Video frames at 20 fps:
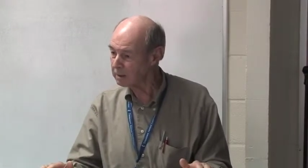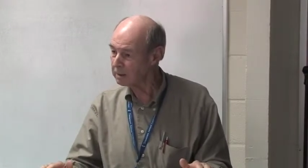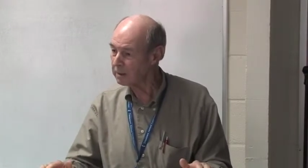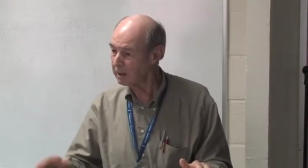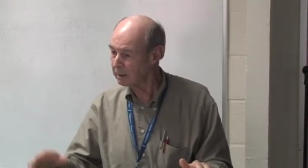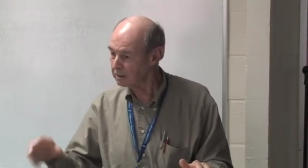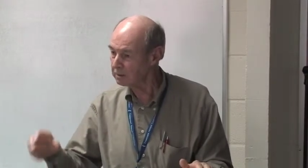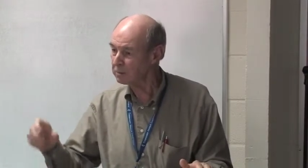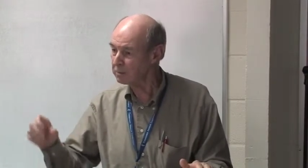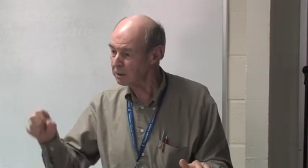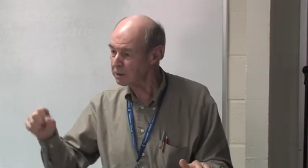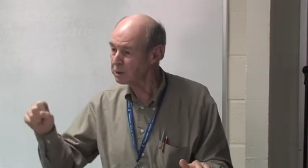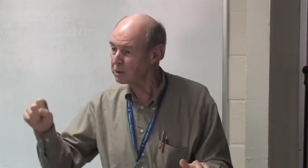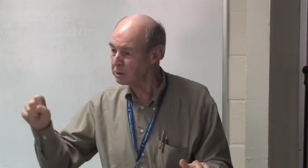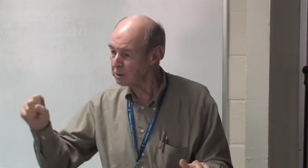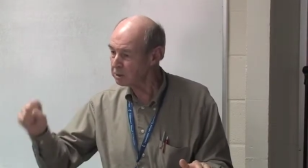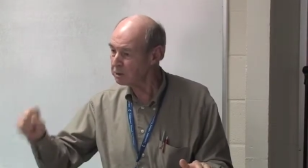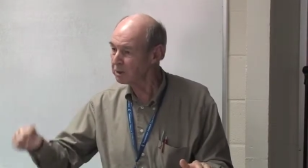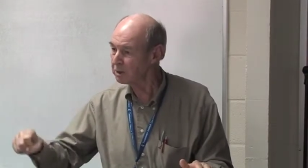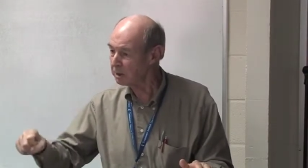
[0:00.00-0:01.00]
In other words,
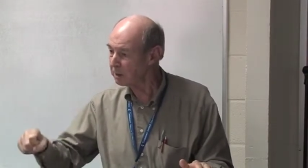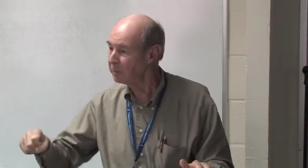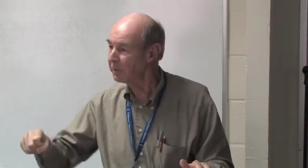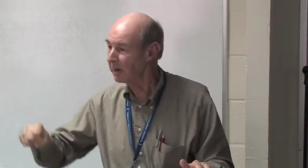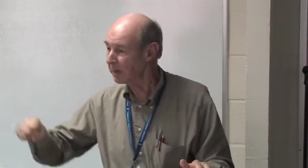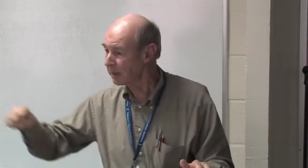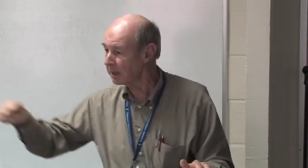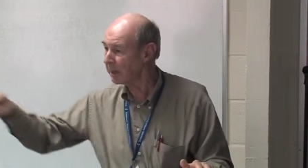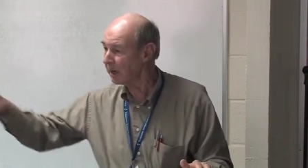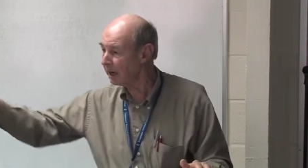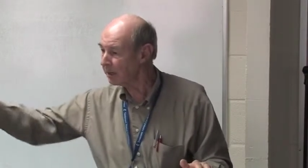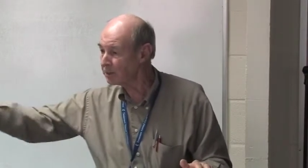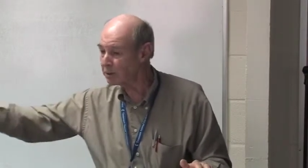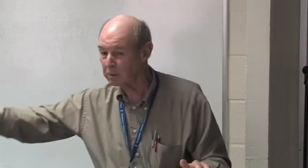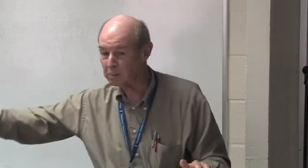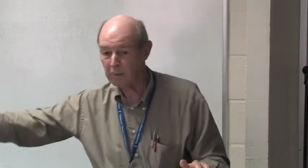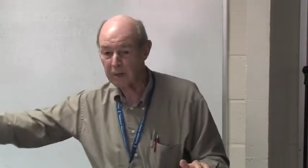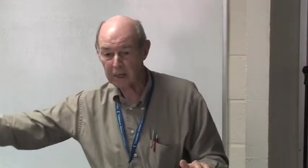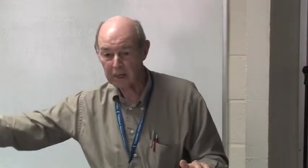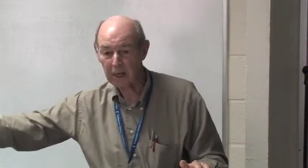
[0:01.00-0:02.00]
you took the bucket out,
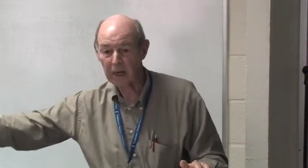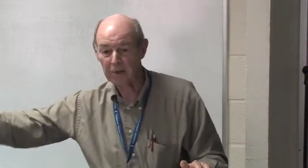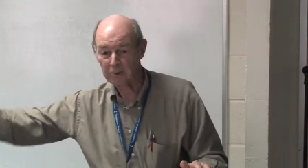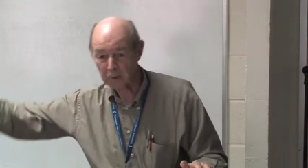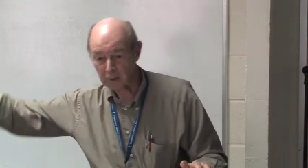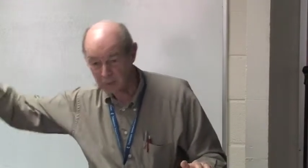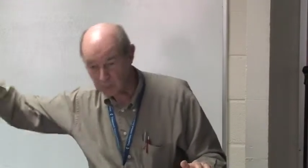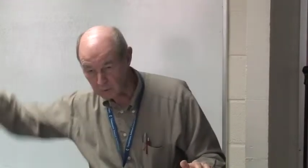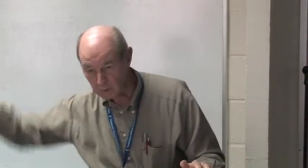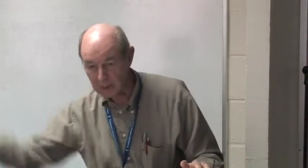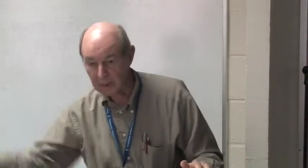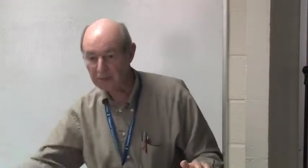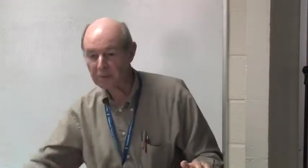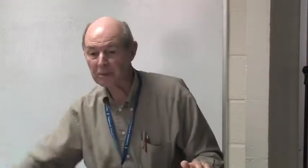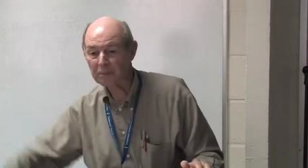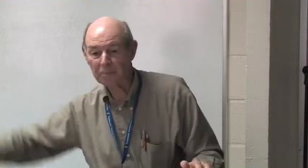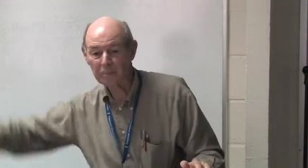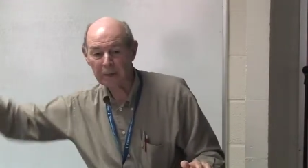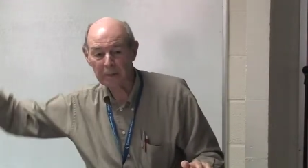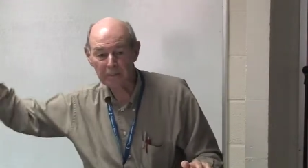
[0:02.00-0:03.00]
you ran out to the well,
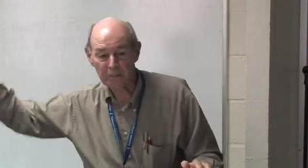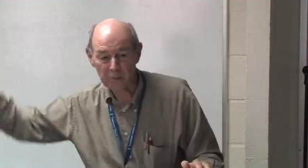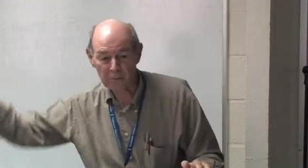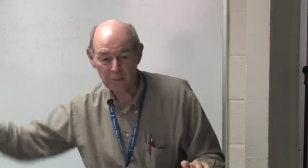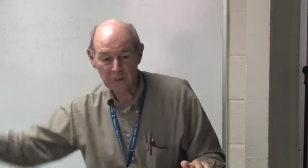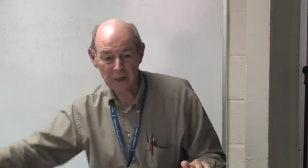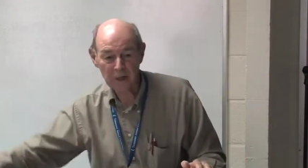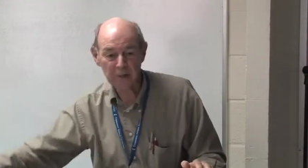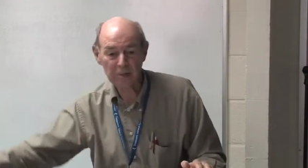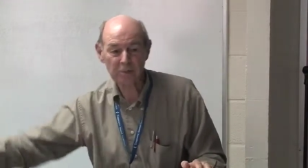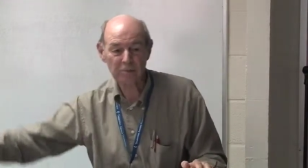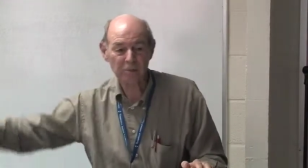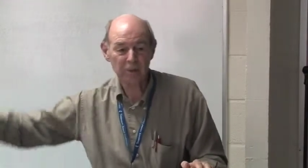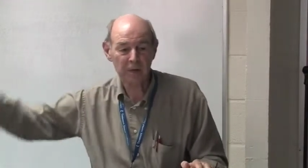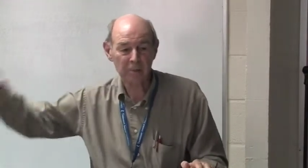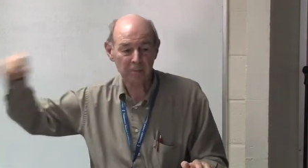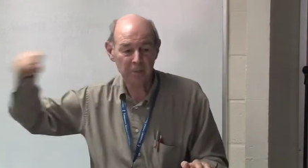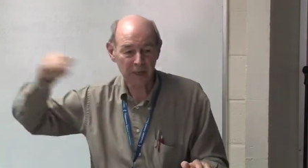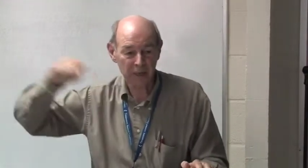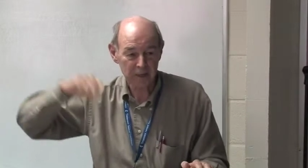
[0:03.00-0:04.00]
you pumped the well, you
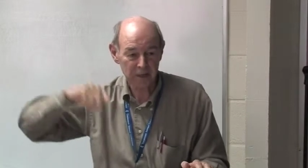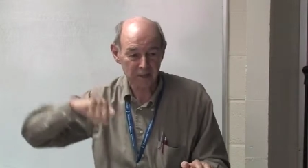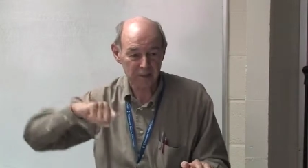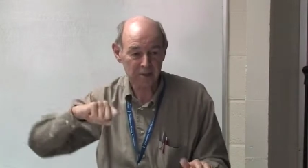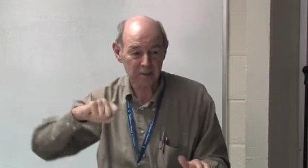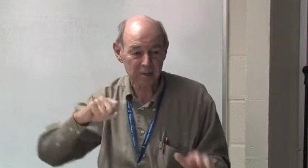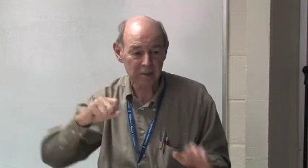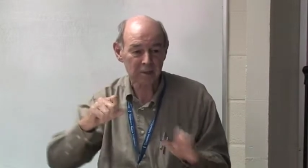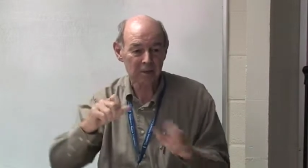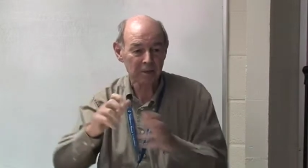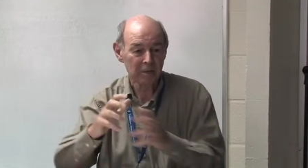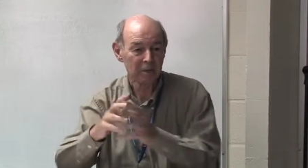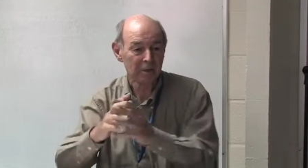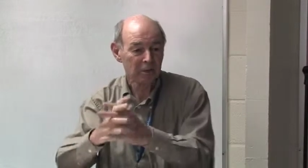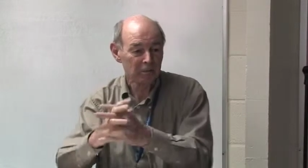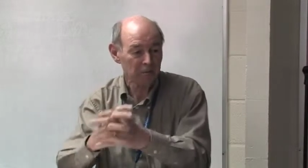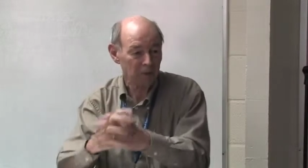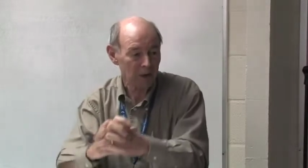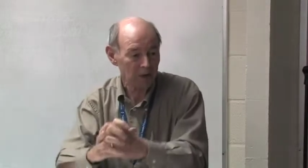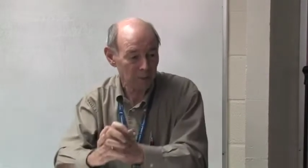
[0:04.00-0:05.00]
ran back into the
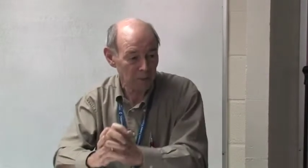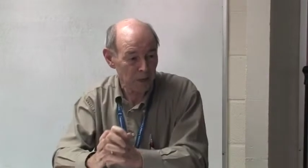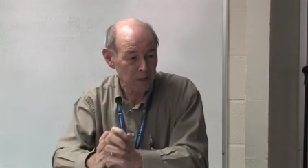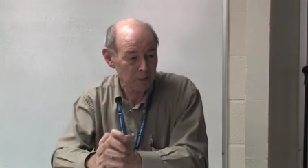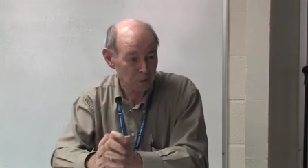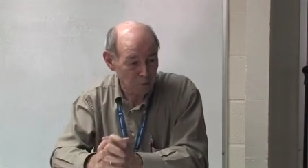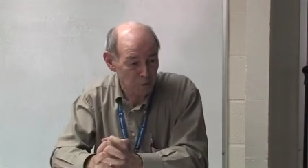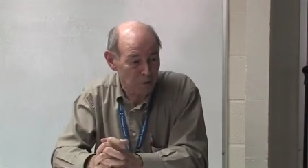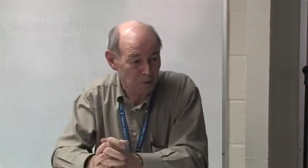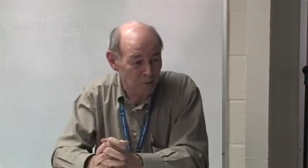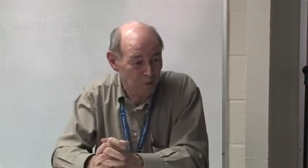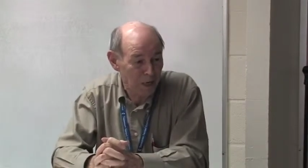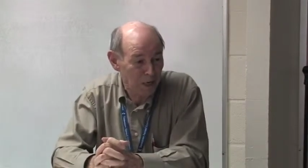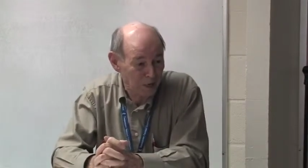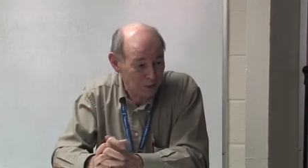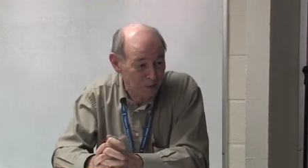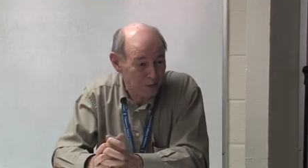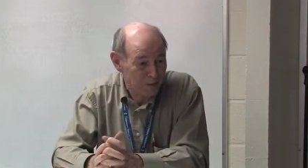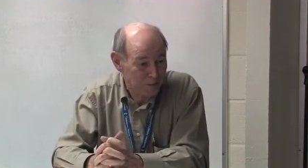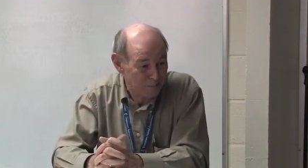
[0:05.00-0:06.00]
farmhouse with the
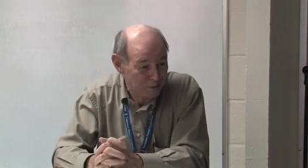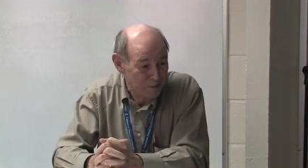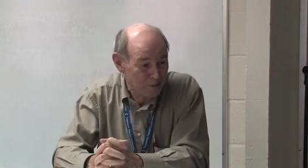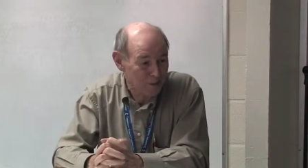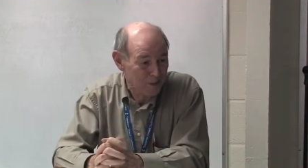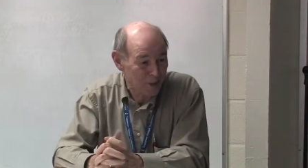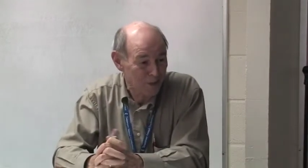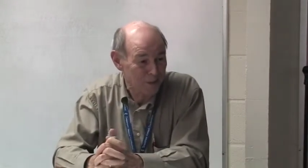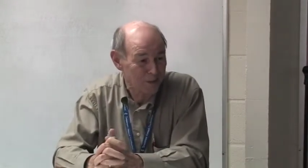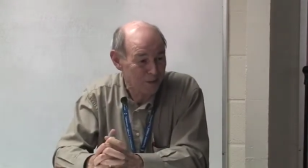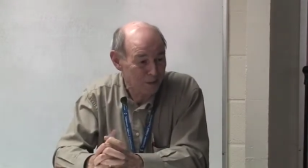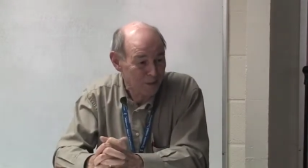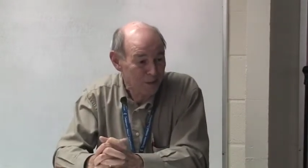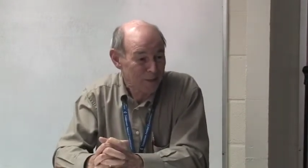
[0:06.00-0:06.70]
water. Uh,